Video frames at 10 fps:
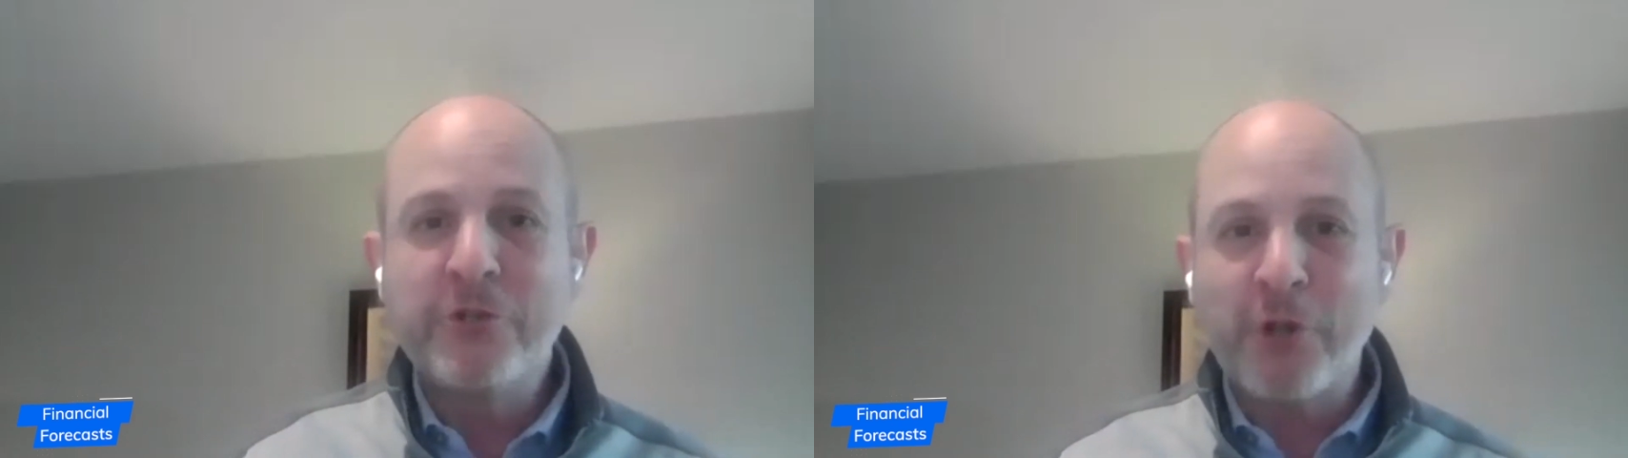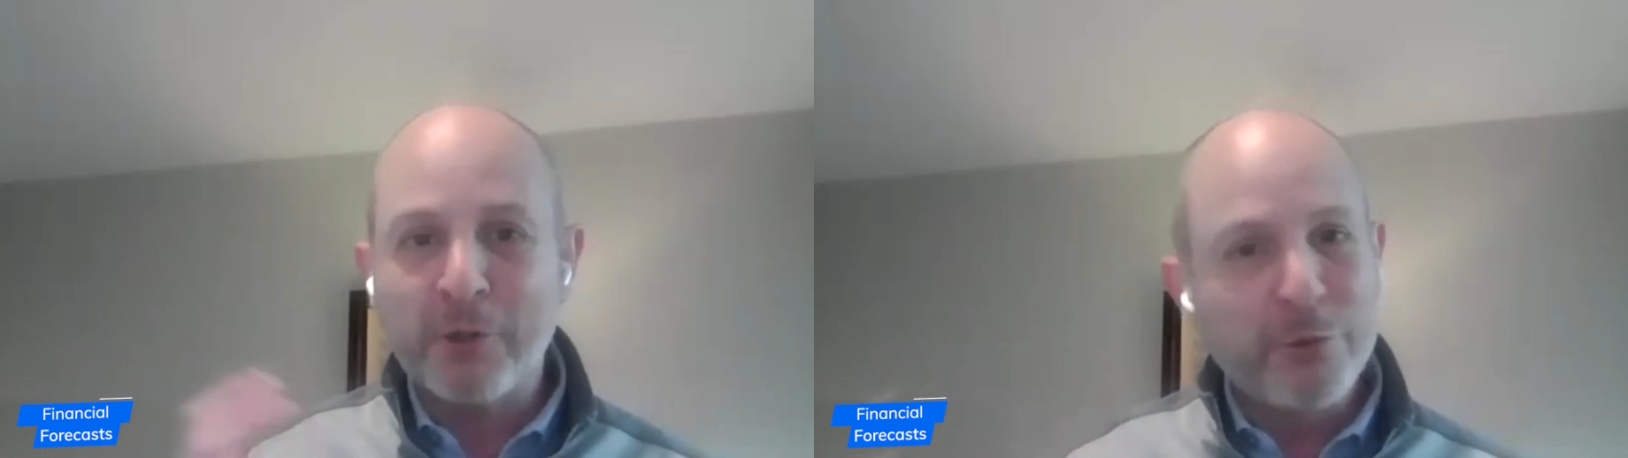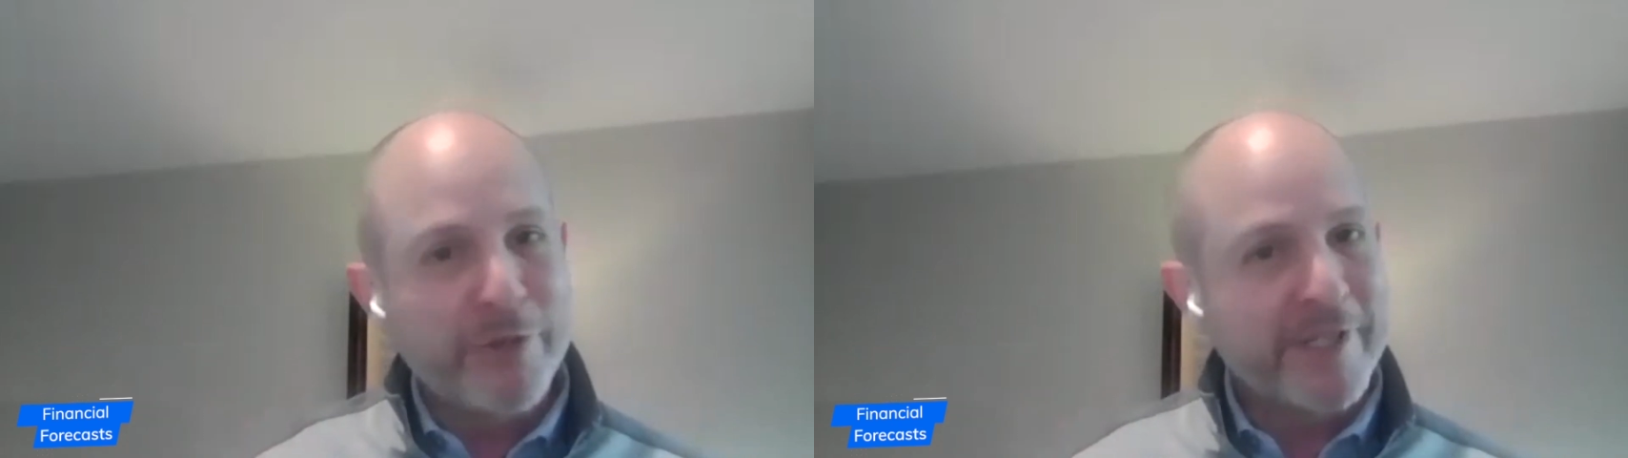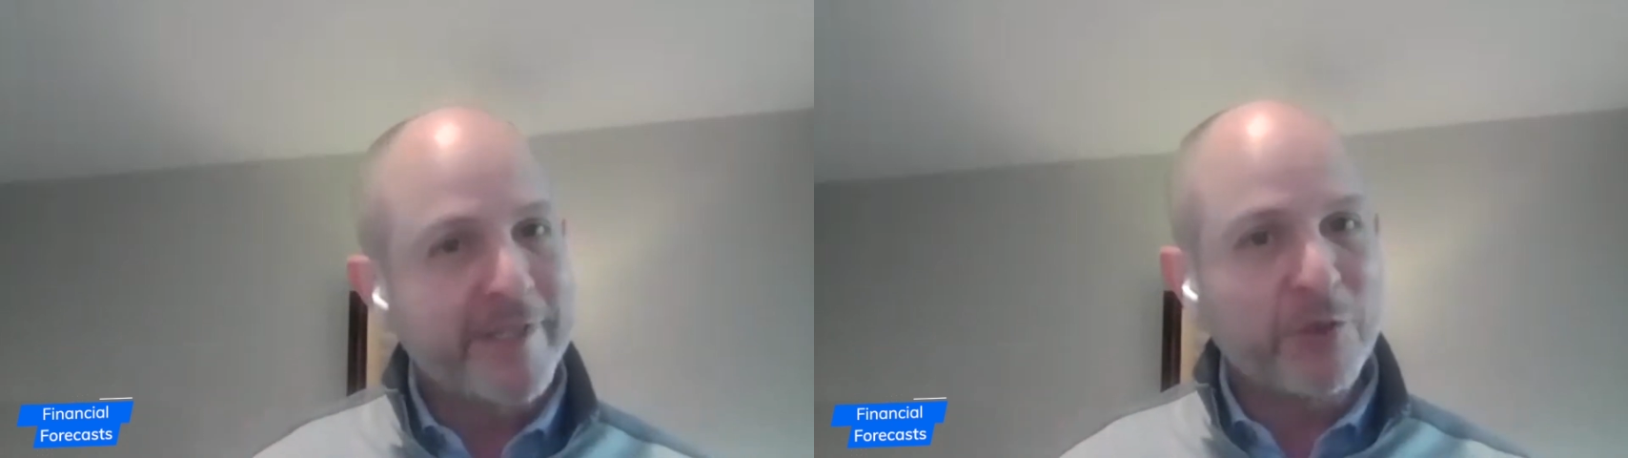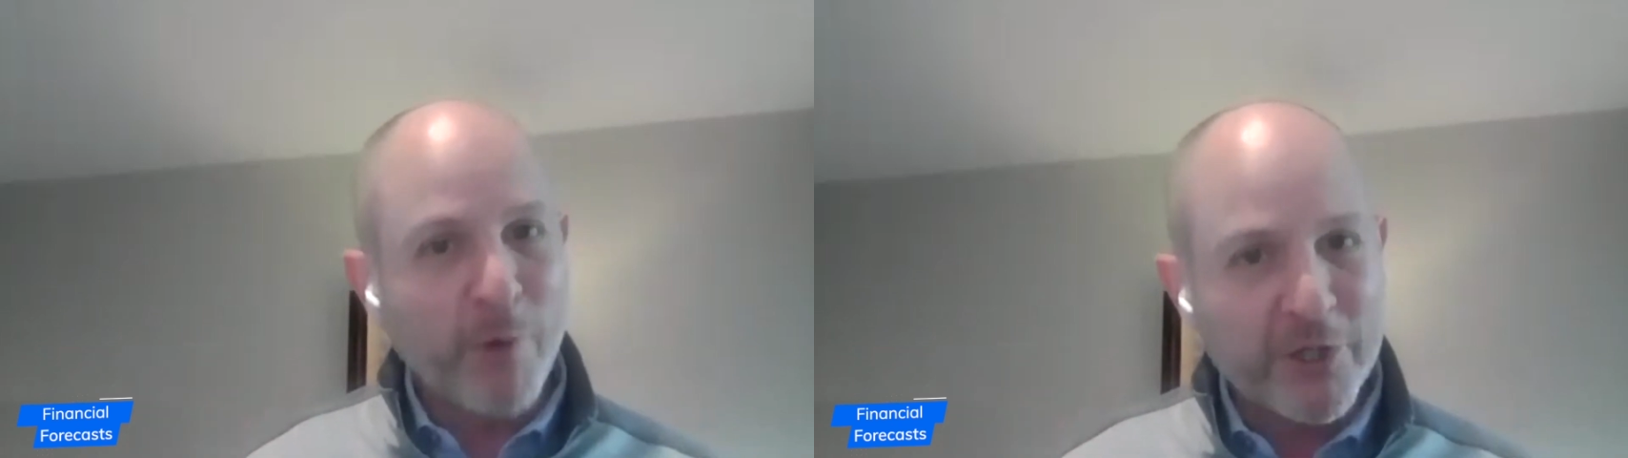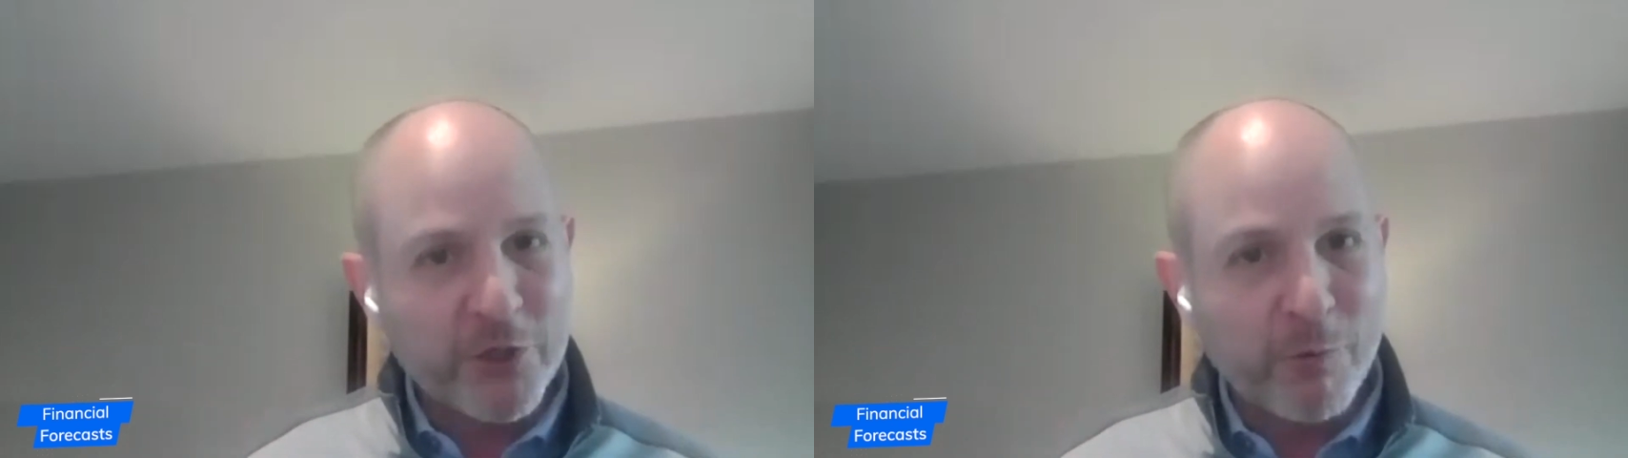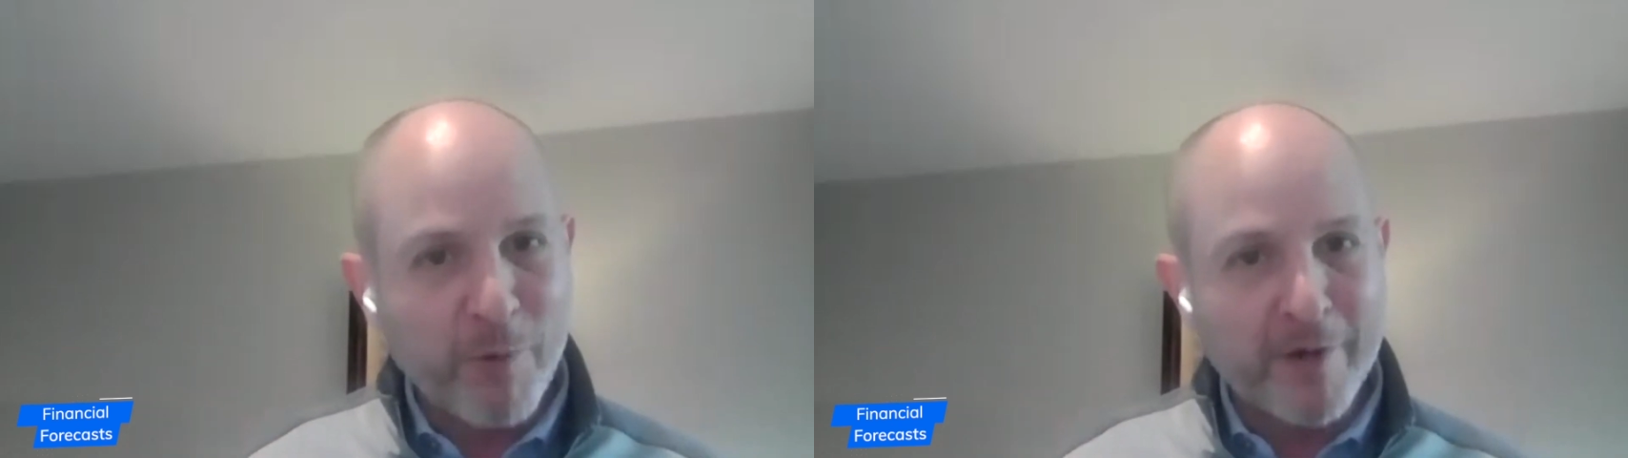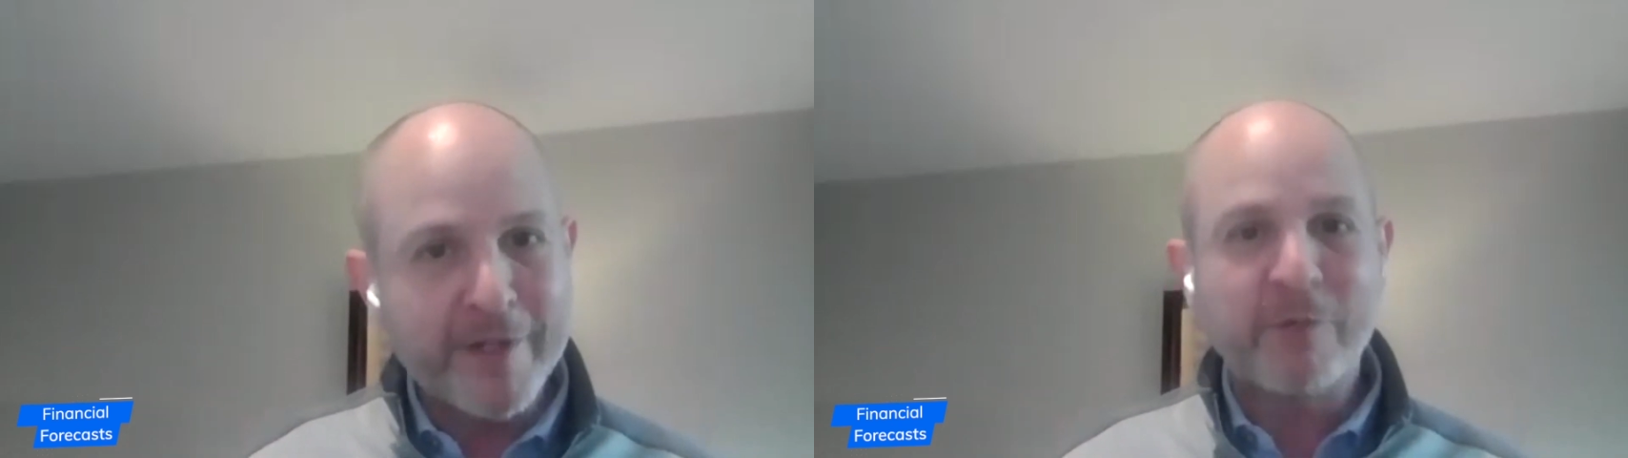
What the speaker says: start losing situational awareness.